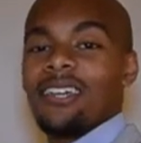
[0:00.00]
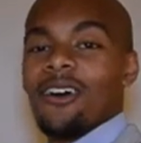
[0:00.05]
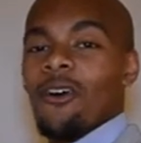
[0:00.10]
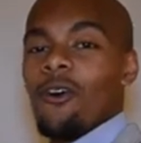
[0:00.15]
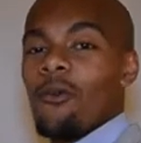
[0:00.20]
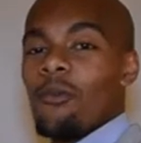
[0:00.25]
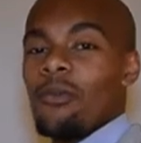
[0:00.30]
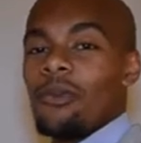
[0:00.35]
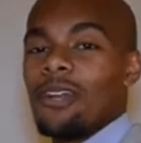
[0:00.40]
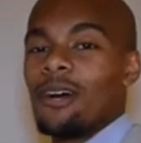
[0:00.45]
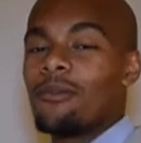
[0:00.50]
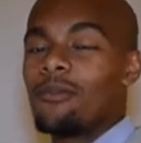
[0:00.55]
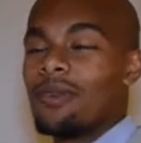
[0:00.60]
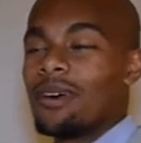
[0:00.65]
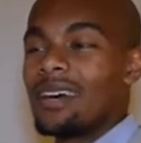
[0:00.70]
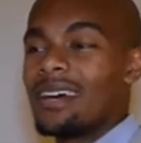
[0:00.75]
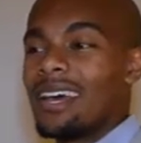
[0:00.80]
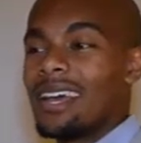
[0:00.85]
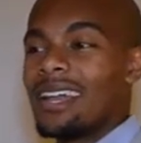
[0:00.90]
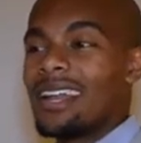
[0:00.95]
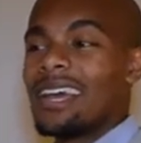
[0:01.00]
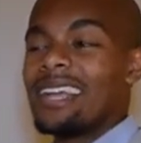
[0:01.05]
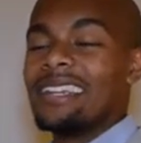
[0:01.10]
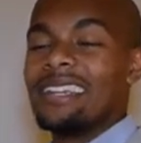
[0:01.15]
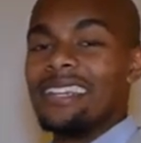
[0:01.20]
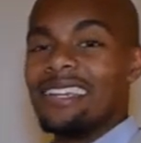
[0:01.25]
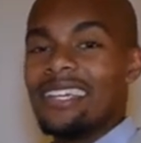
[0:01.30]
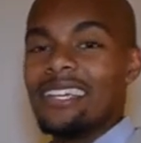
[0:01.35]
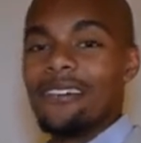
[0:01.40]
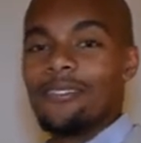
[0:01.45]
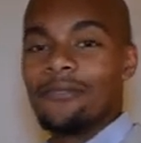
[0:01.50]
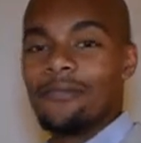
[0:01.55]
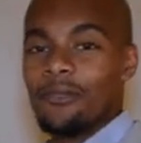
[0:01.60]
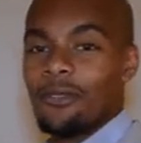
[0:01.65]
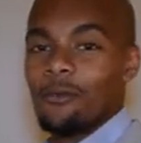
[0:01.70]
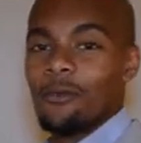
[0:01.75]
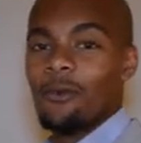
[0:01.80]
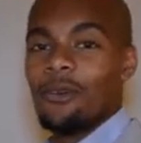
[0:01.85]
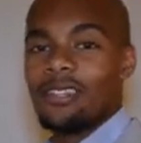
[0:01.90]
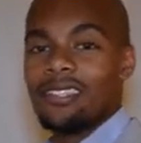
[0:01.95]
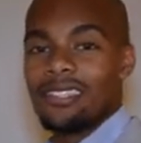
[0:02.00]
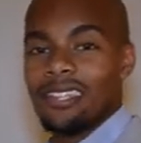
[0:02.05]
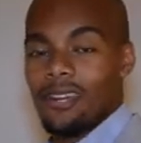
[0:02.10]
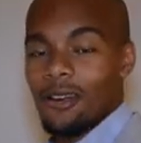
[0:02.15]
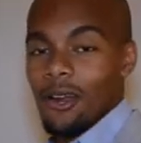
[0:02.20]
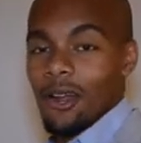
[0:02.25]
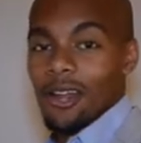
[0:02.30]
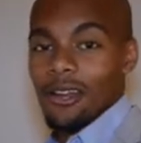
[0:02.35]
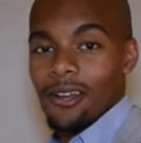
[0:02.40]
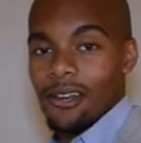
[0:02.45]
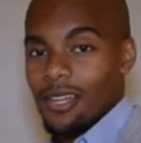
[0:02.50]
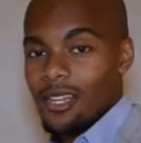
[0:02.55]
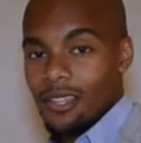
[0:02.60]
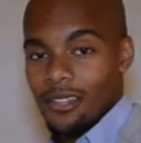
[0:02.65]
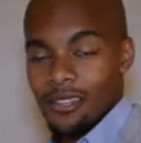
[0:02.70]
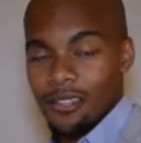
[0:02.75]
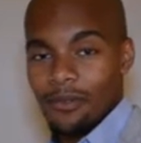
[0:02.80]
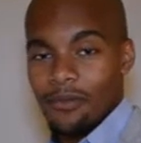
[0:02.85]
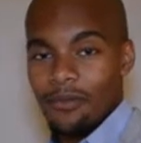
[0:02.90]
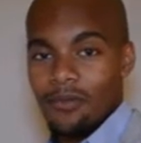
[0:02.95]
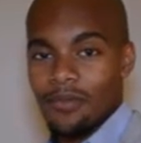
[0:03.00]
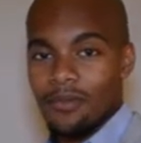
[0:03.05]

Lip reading: open up an idea for the ones that are underneath them.